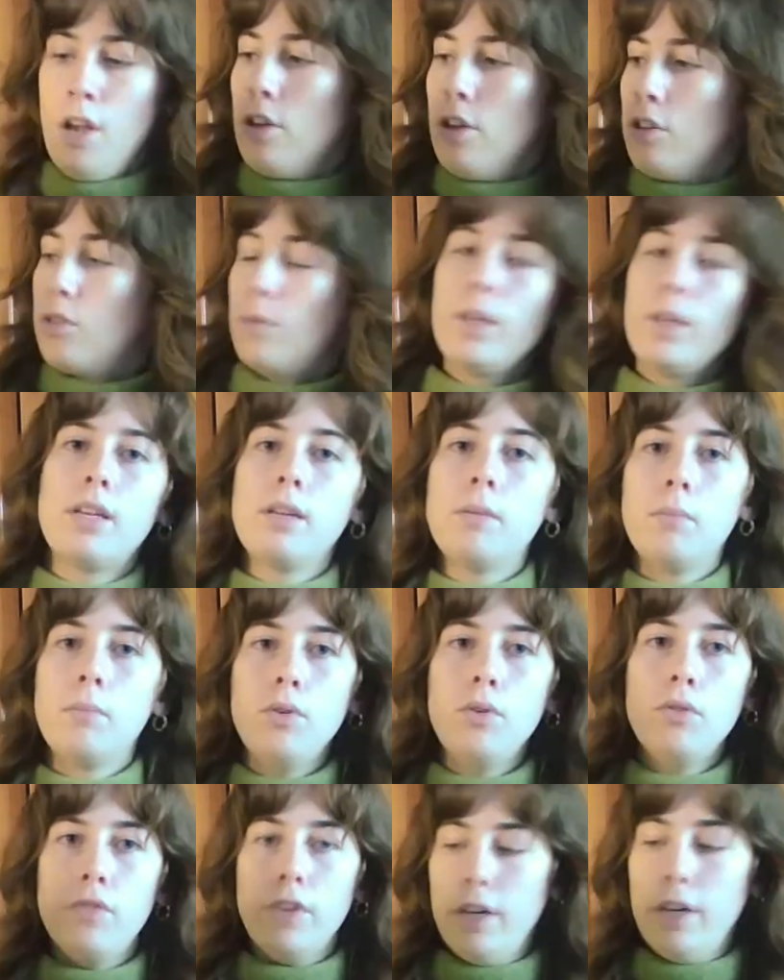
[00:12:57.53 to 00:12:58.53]
So we can
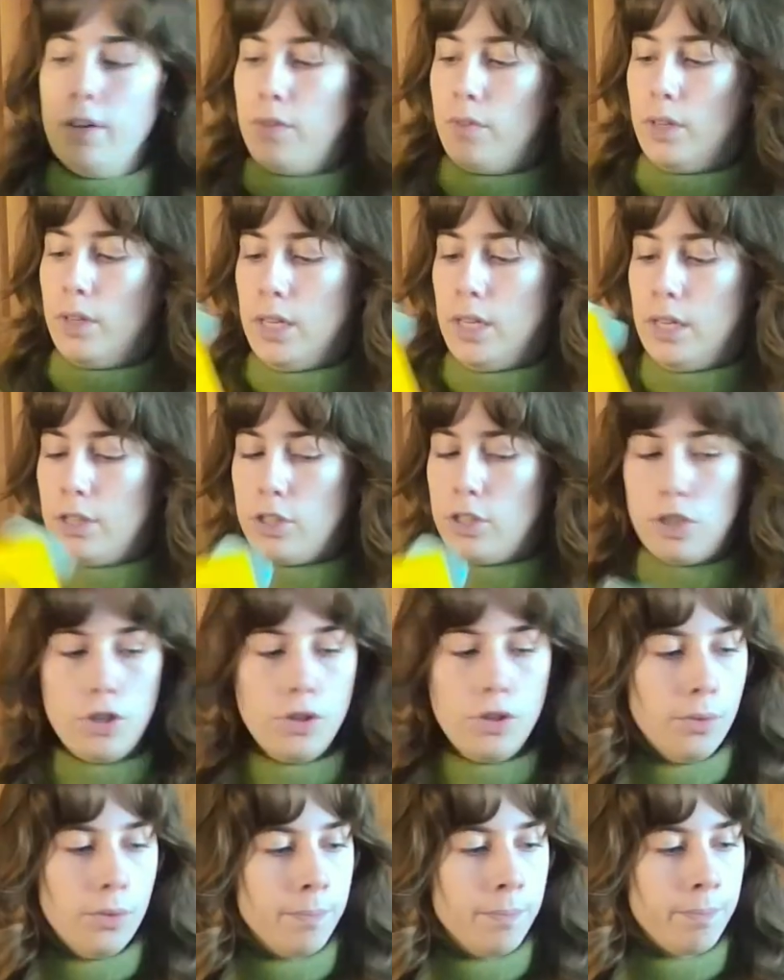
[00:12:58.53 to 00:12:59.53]
move it if we needed
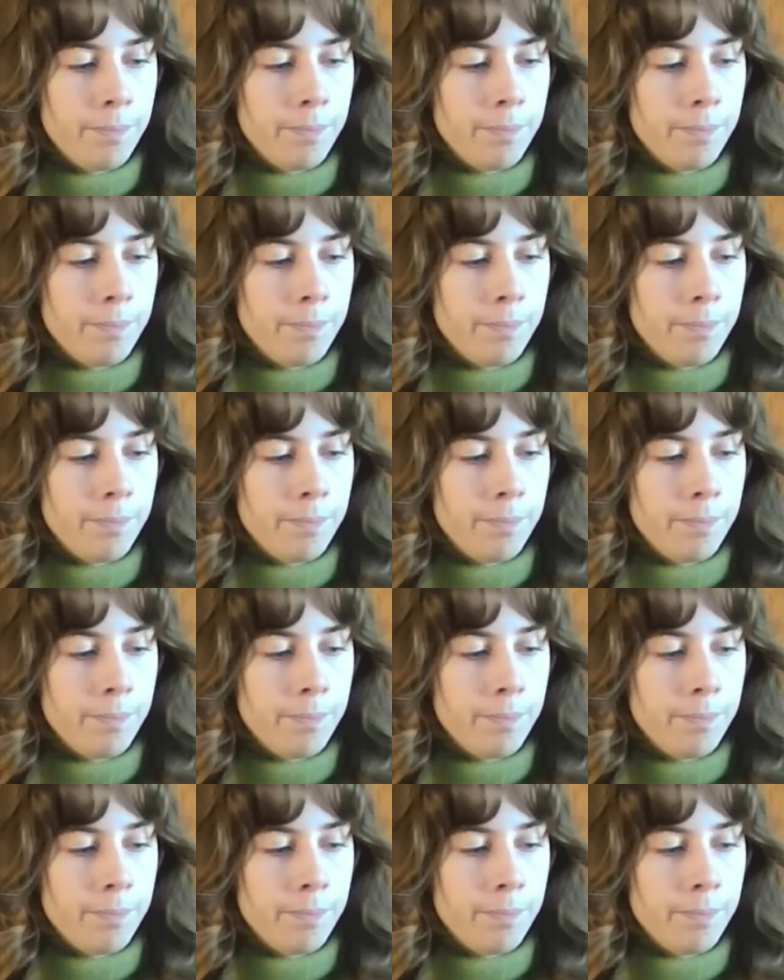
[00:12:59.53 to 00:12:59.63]
to.